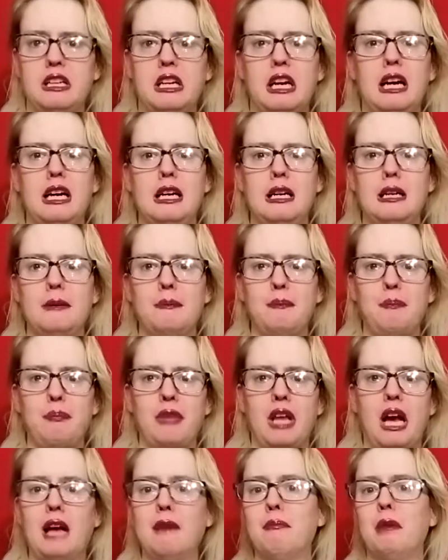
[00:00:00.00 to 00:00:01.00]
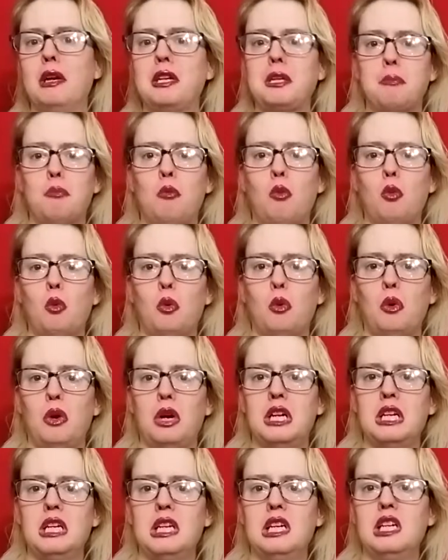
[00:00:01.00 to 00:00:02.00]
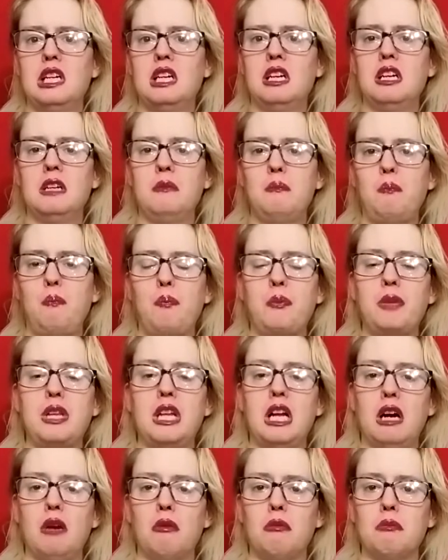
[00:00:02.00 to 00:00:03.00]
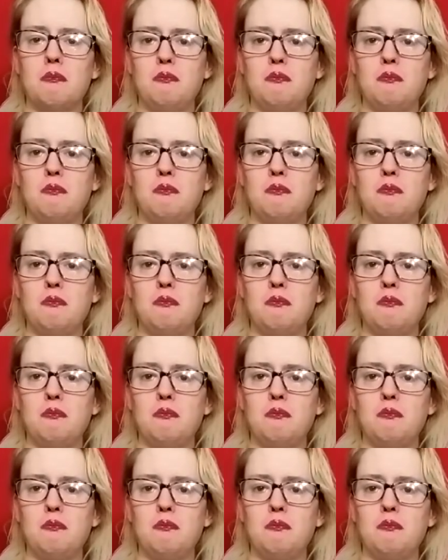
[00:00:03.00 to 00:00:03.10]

Um, I'm much more, you know,